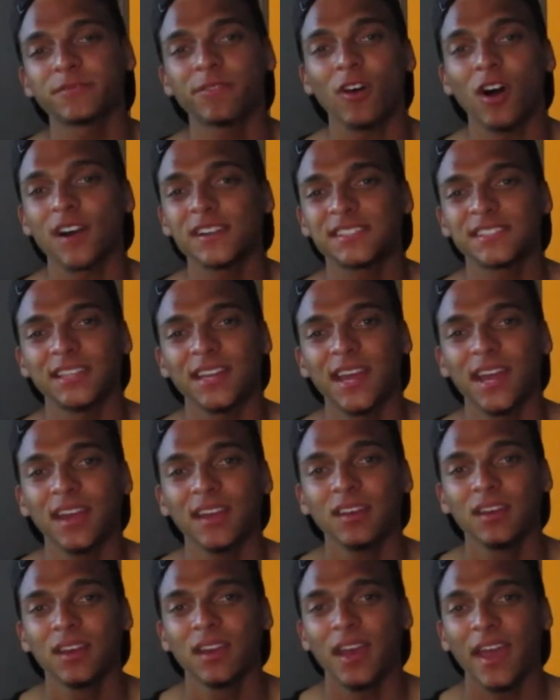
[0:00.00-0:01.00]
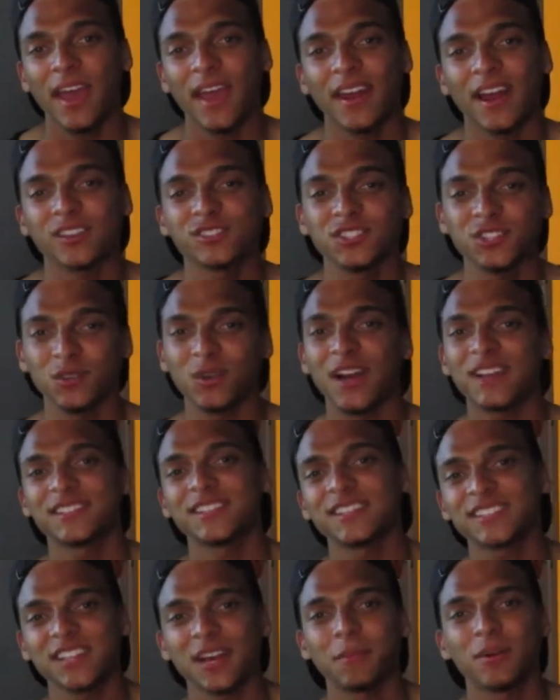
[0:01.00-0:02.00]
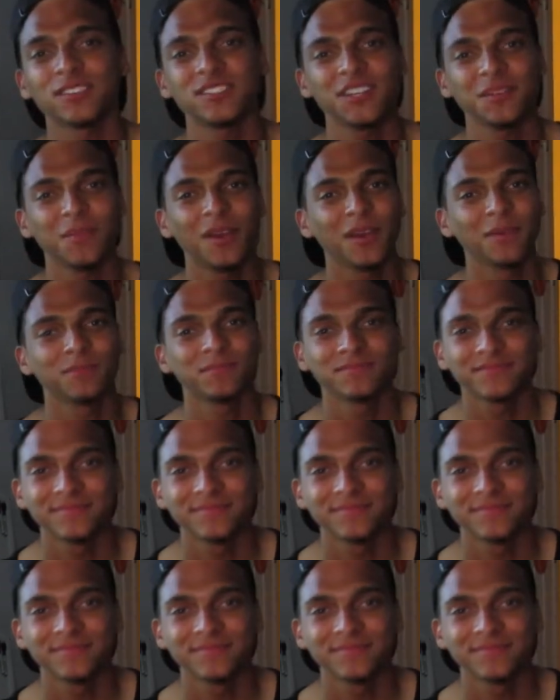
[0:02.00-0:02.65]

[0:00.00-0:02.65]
vlog today, and I'll see you guys next time on Team Aim.